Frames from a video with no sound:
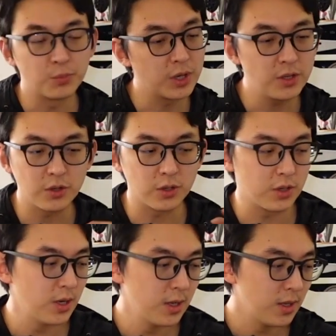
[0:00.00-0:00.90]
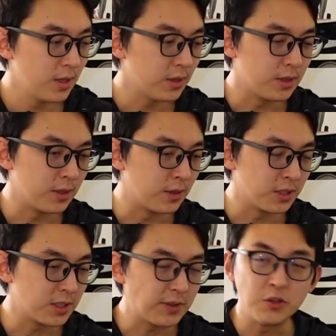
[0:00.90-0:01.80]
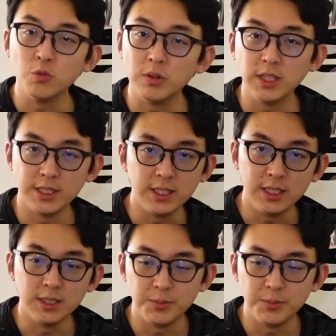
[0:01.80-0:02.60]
bring the stuff that you really need,